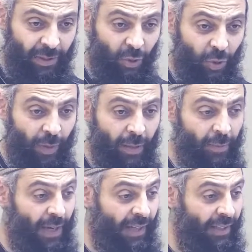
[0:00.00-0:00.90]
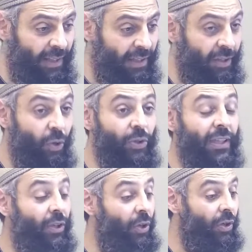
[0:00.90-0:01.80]
But Khubayb ibn Adi looked
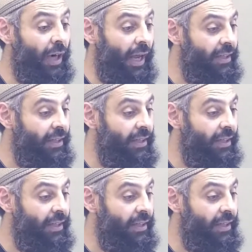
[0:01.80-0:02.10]
at her